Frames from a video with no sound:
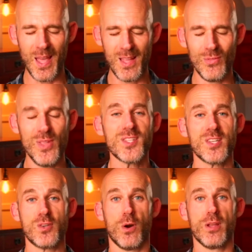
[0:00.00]
This is
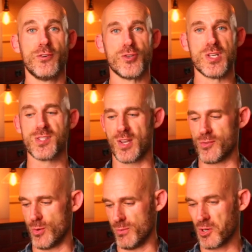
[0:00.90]
our energy center
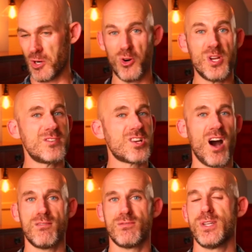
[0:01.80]
of courage,
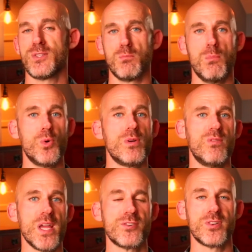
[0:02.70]
confidence,
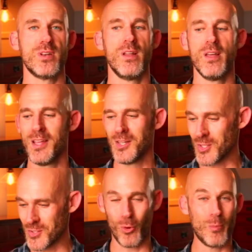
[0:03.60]
motivation,
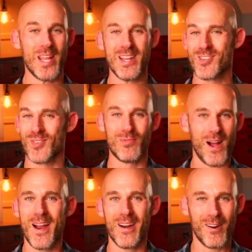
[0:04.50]
determination, fire.